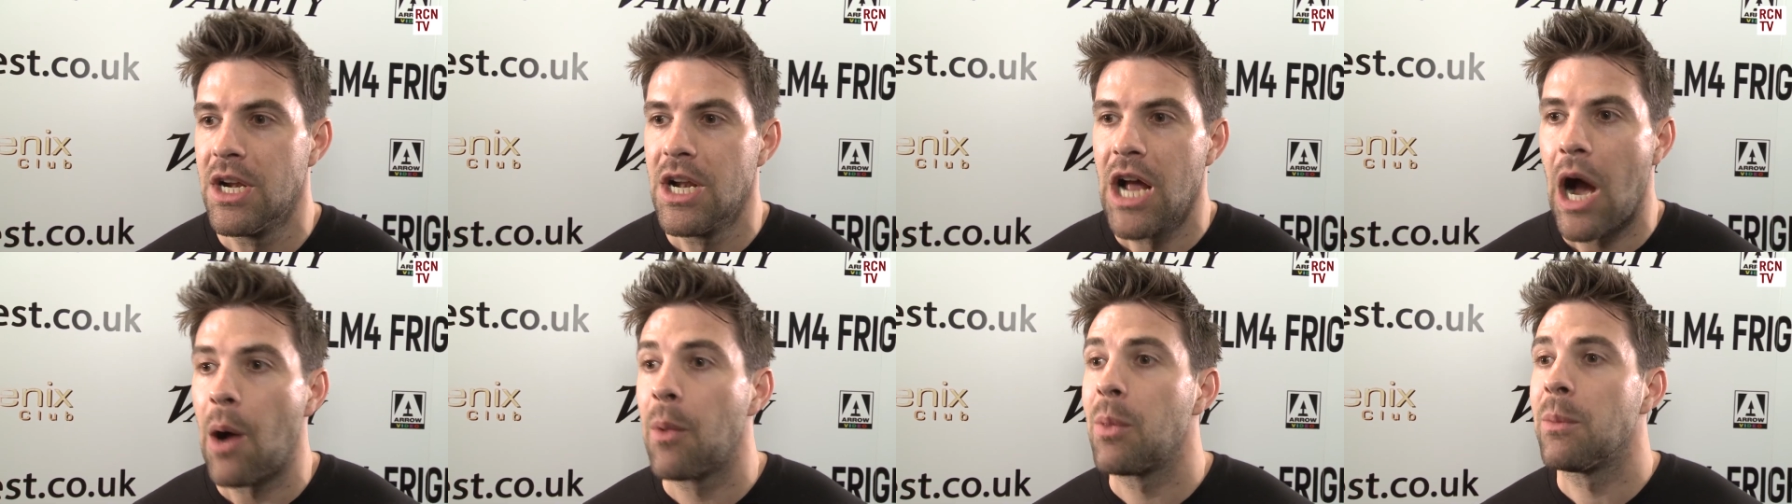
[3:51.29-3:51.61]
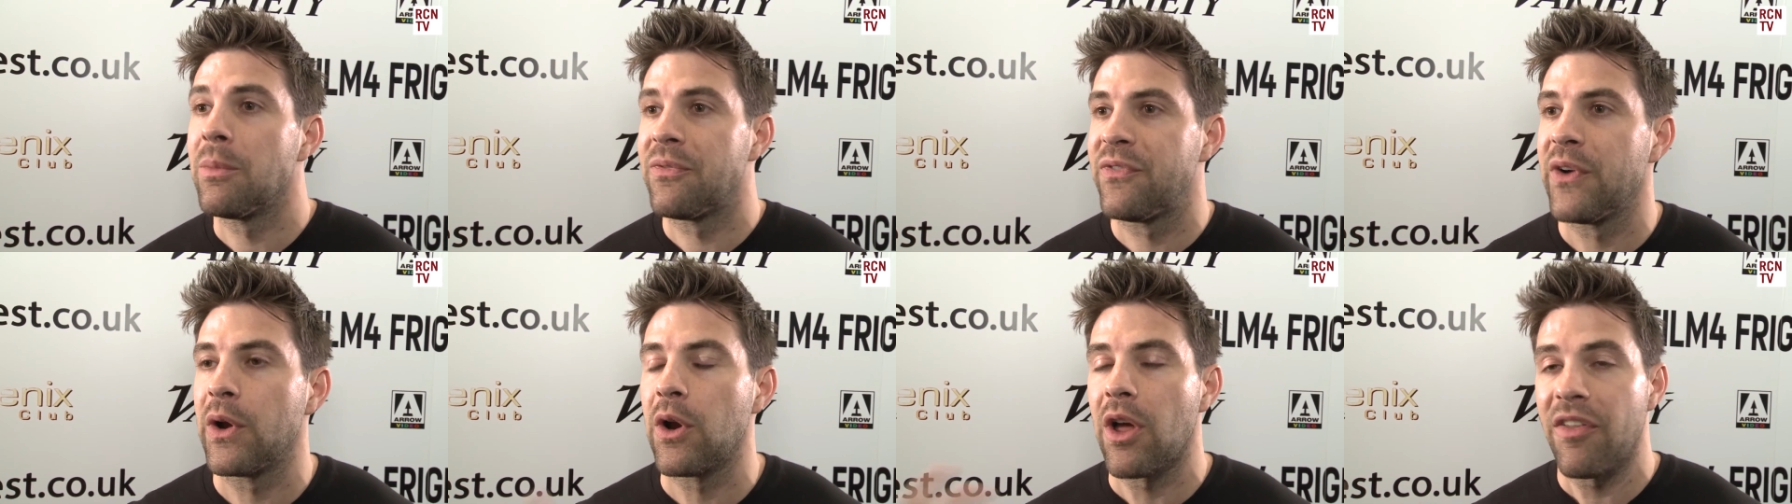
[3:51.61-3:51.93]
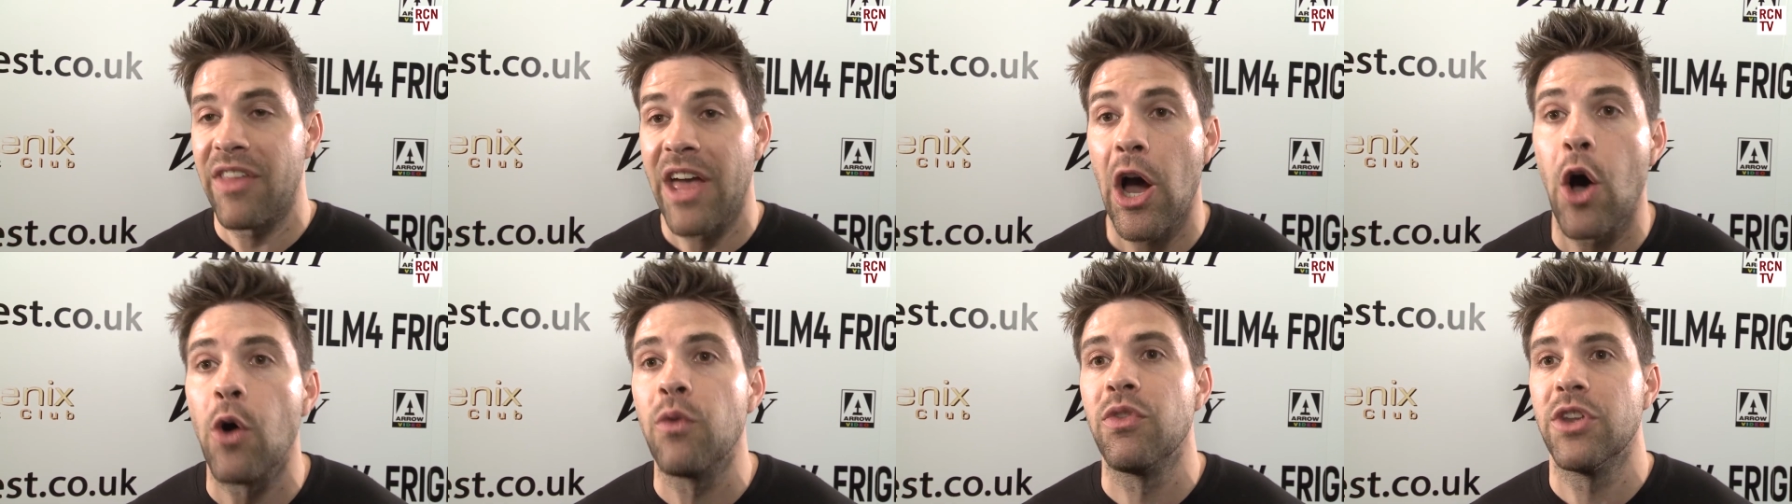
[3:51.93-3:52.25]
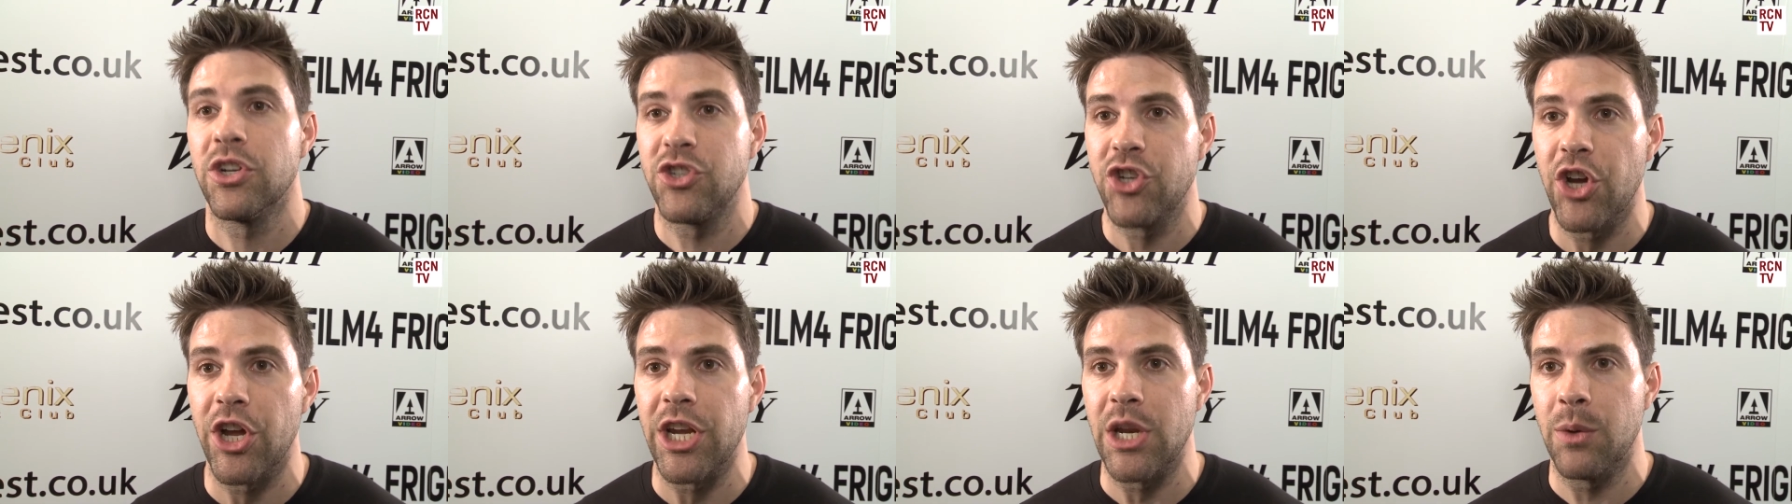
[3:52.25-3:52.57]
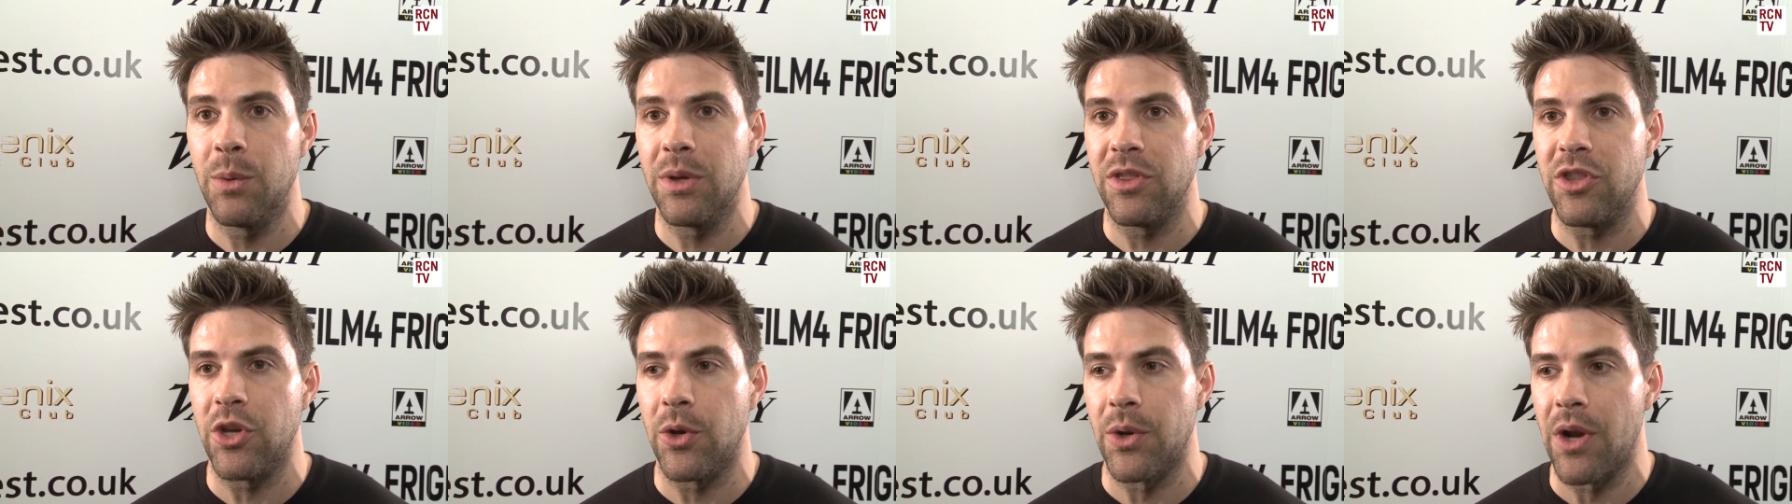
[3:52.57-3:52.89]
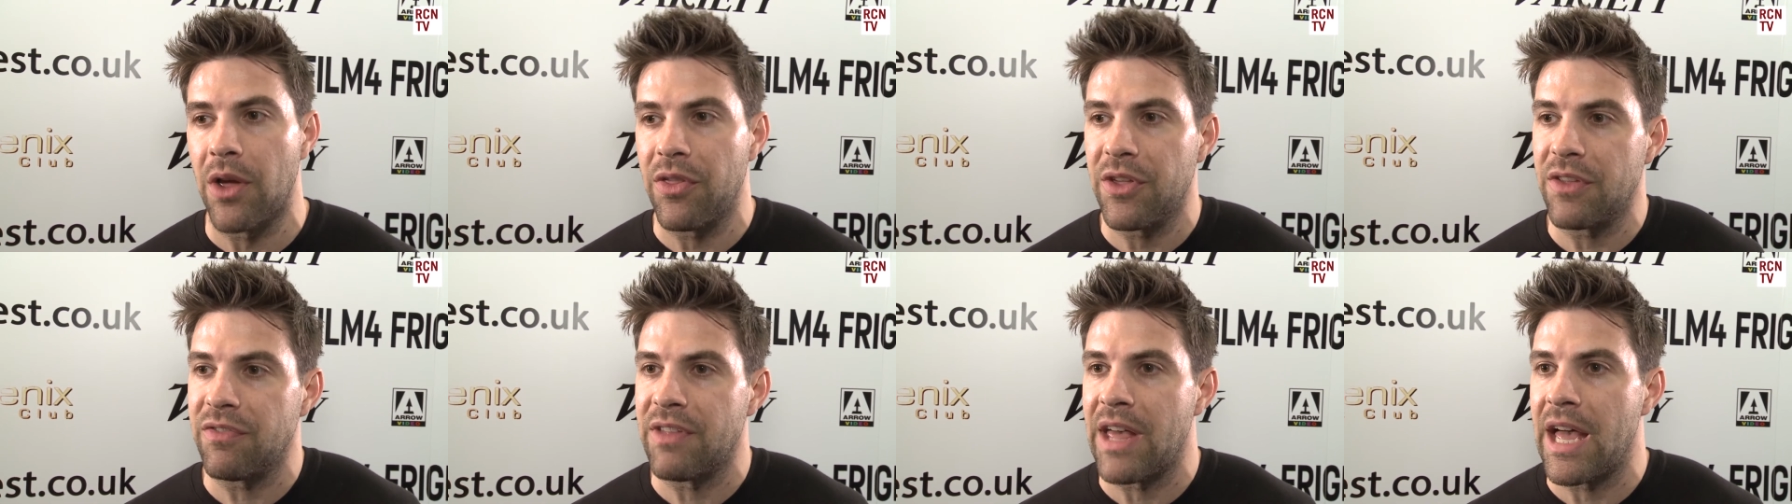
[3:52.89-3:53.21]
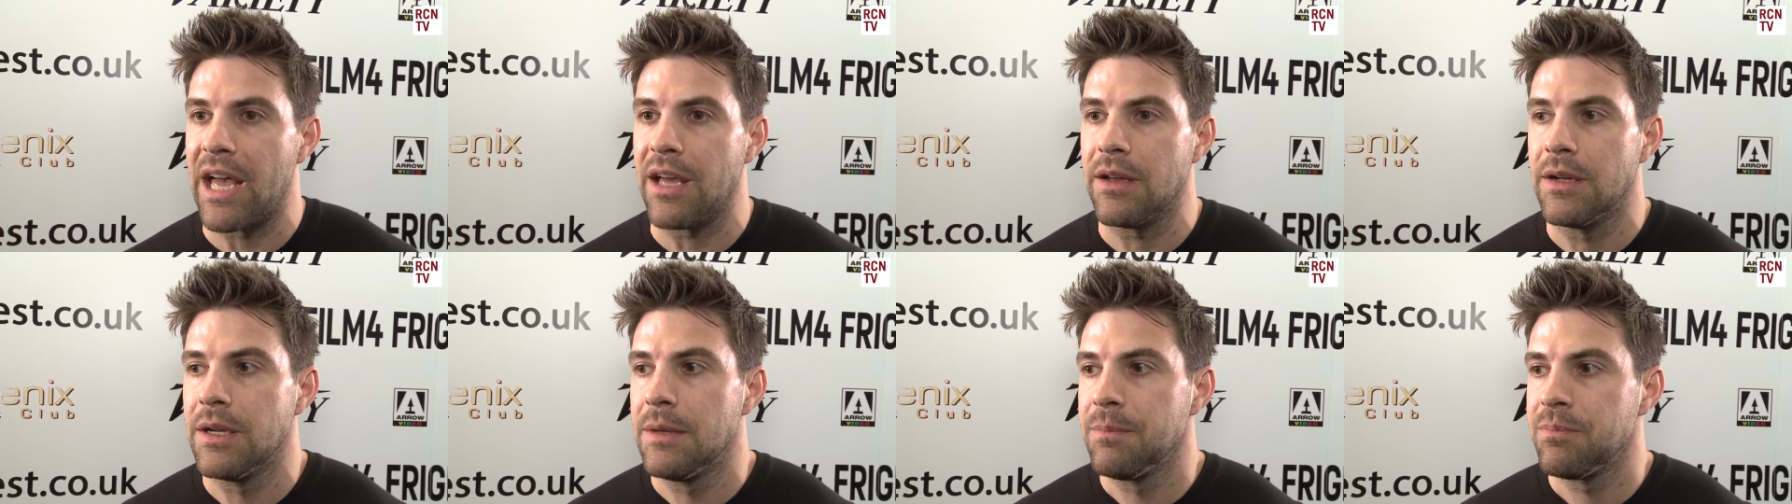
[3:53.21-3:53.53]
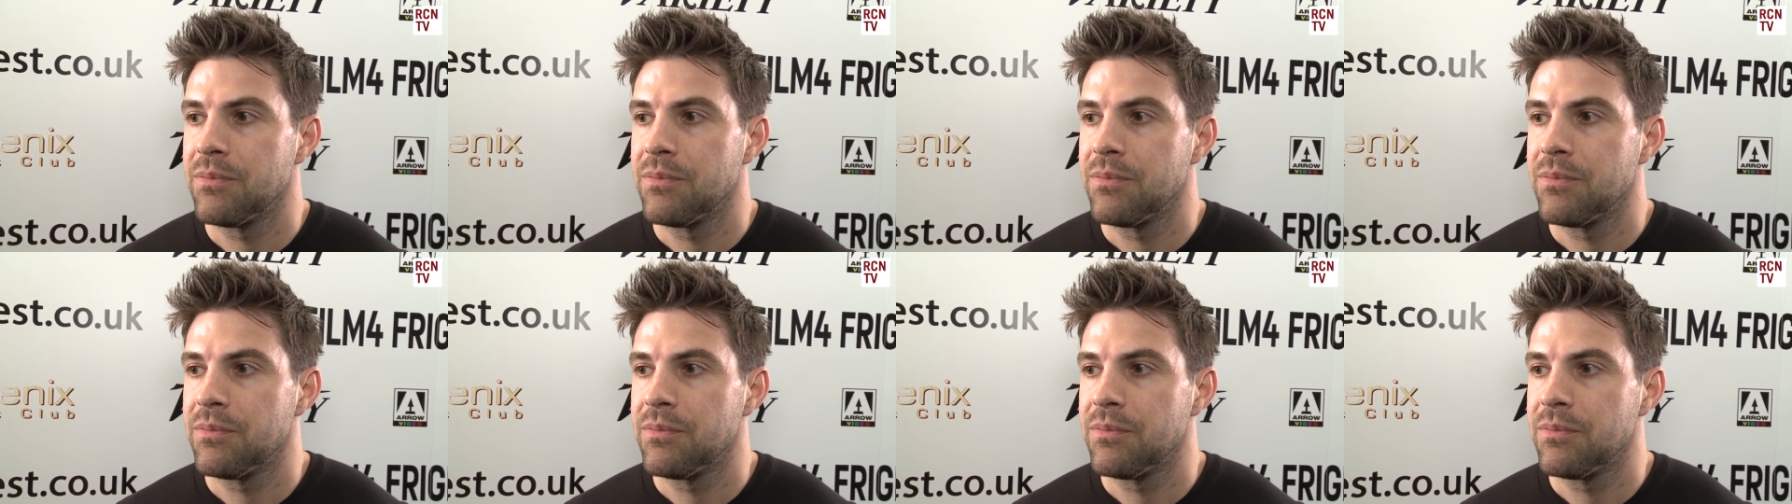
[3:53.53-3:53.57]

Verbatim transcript: I want them to feel like they're on the journey with you, and I think that